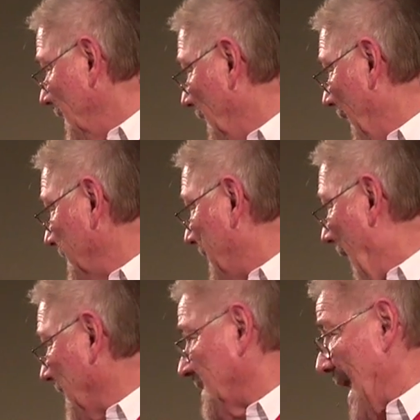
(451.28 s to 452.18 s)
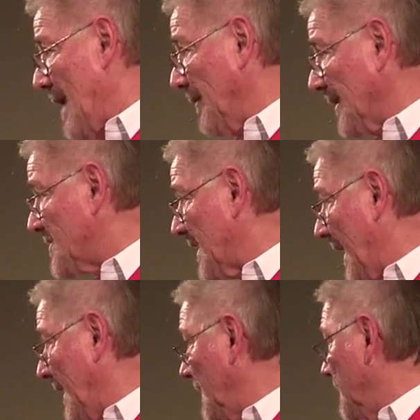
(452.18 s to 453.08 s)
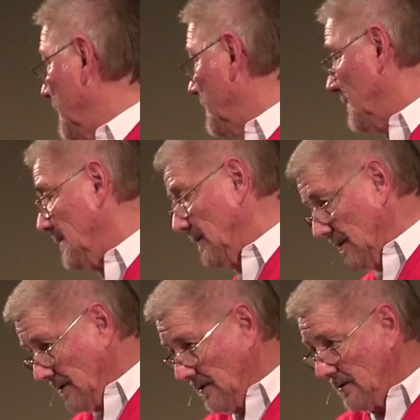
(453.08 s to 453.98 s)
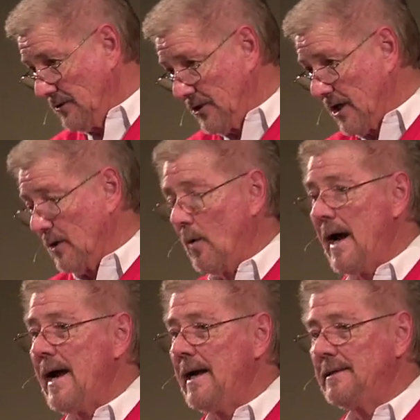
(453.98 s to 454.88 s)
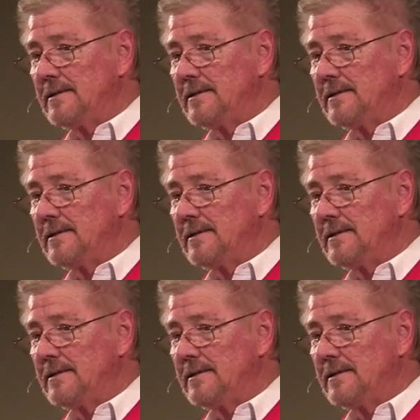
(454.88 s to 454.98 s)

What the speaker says: And God's liable to say, you're going to wait.